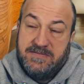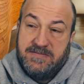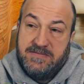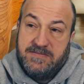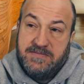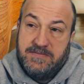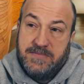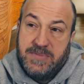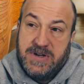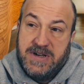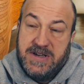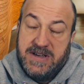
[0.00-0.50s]

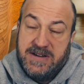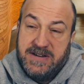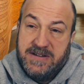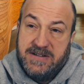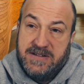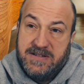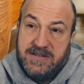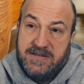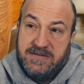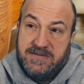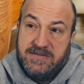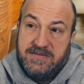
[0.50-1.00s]
but
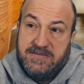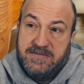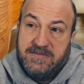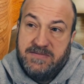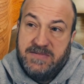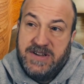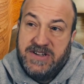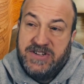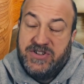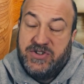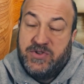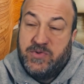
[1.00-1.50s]

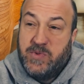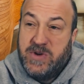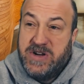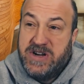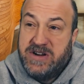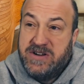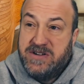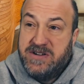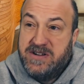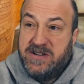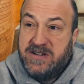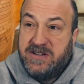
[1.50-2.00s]
it's just
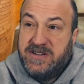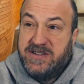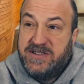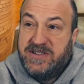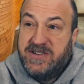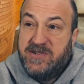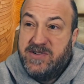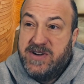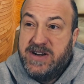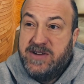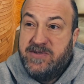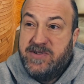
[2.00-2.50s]
weird. And
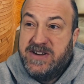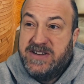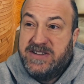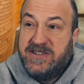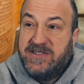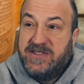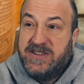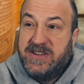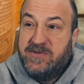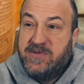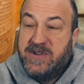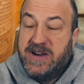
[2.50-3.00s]
so anyway, so
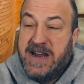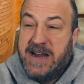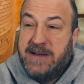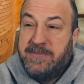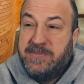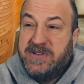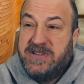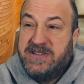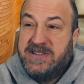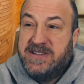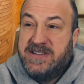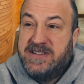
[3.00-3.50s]
then what
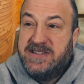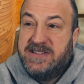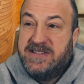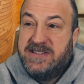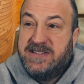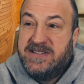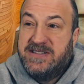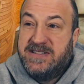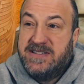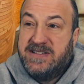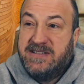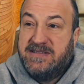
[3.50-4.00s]
happens
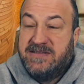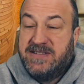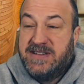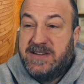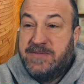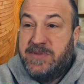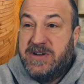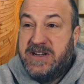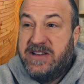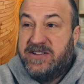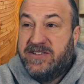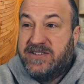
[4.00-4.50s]
is
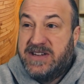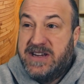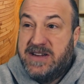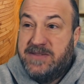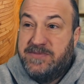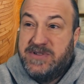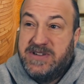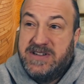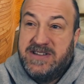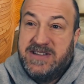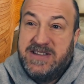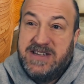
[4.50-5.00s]
somebody else comes
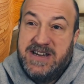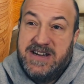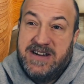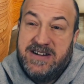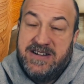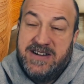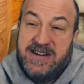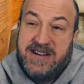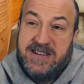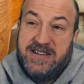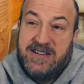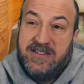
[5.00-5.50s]
into the
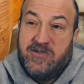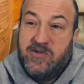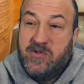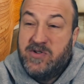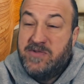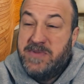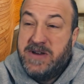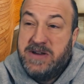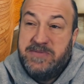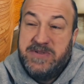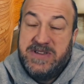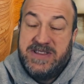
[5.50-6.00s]
area, or
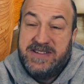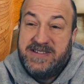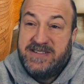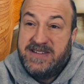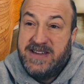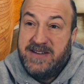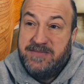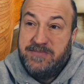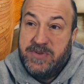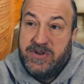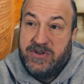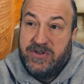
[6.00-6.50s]
maybe the
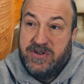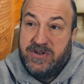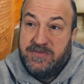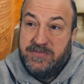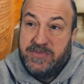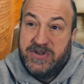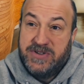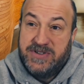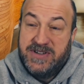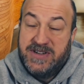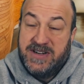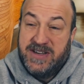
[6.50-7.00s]
same builder
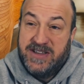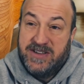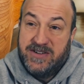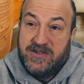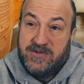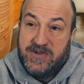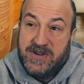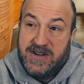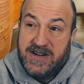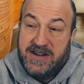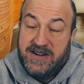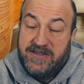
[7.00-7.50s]
builds another
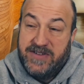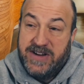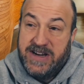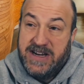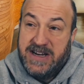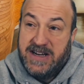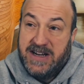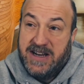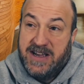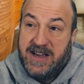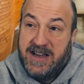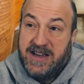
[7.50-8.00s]
one on a
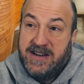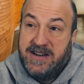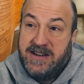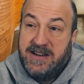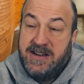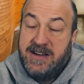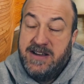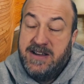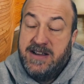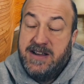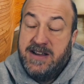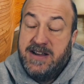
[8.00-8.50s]
vacant lot,
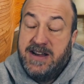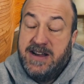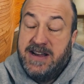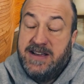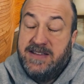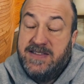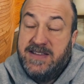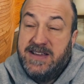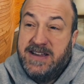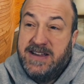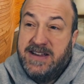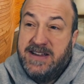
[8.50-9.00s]
and
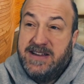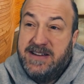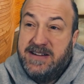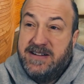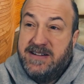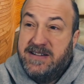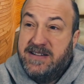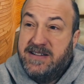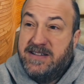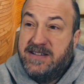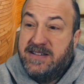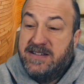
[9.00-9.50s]

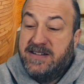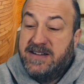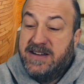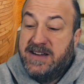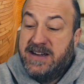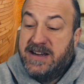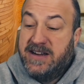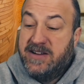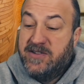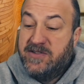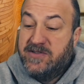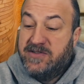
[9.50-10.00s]
then it
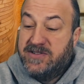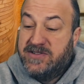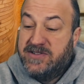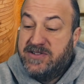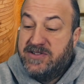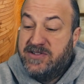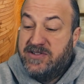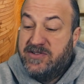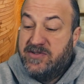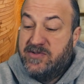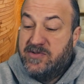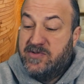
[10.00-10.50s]
goes
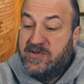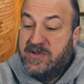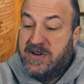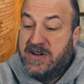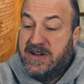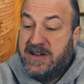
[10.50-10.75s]
to